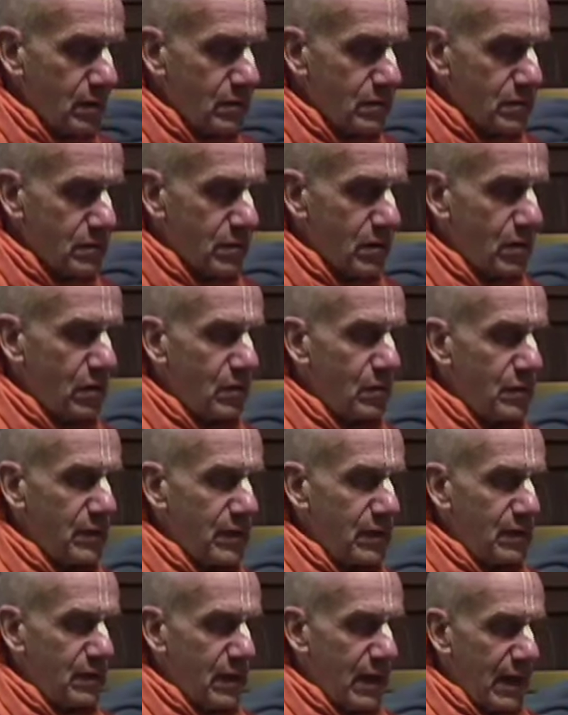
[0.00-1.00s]
So
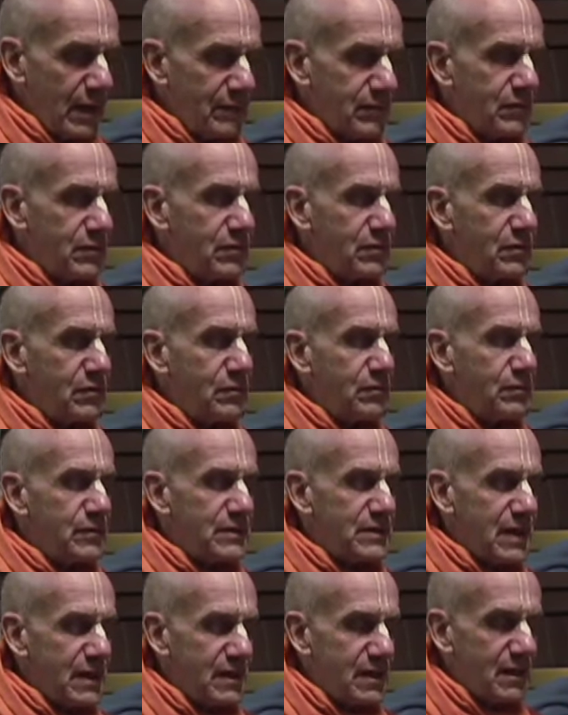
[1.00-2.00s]
we have to
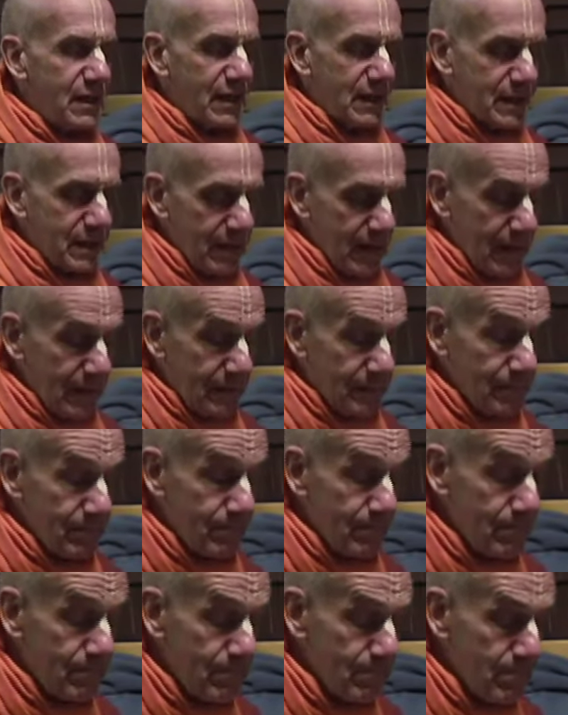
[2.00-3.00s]
present it like that.
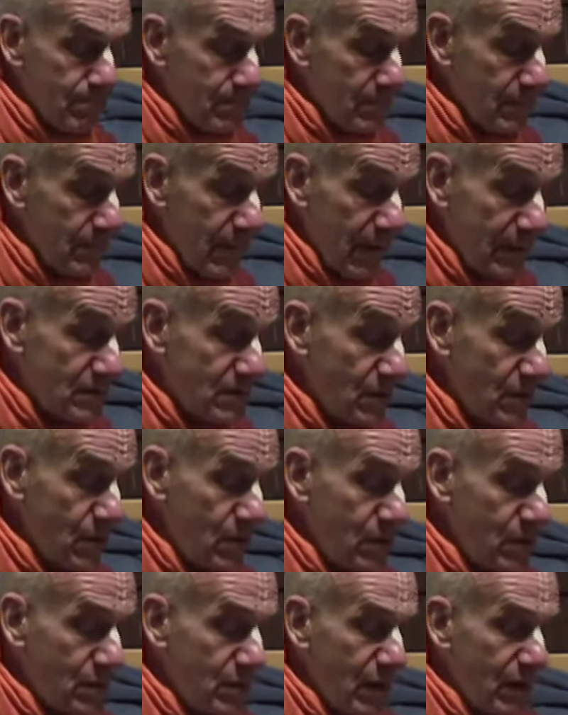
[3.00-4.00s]
That's our
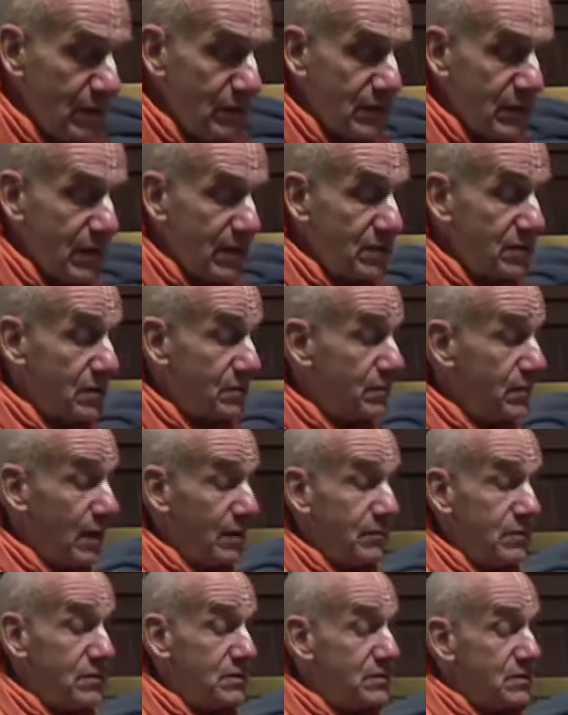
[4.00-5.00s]
only qualification.
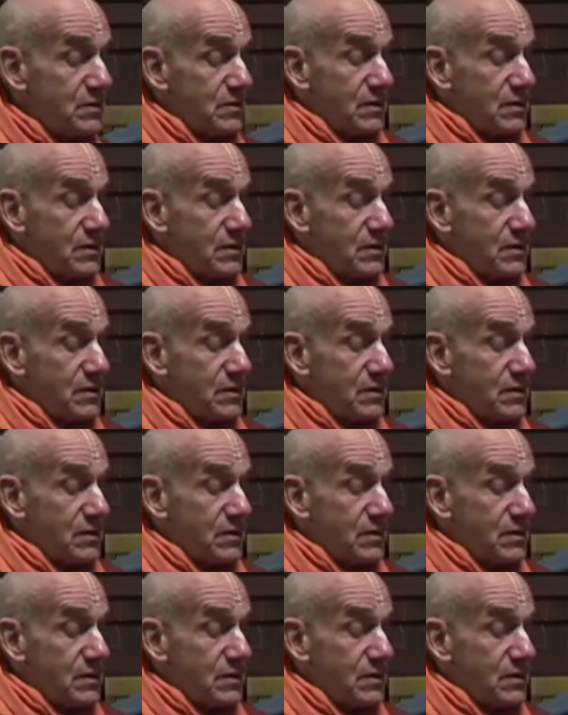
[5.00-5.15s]
Prabhupada used to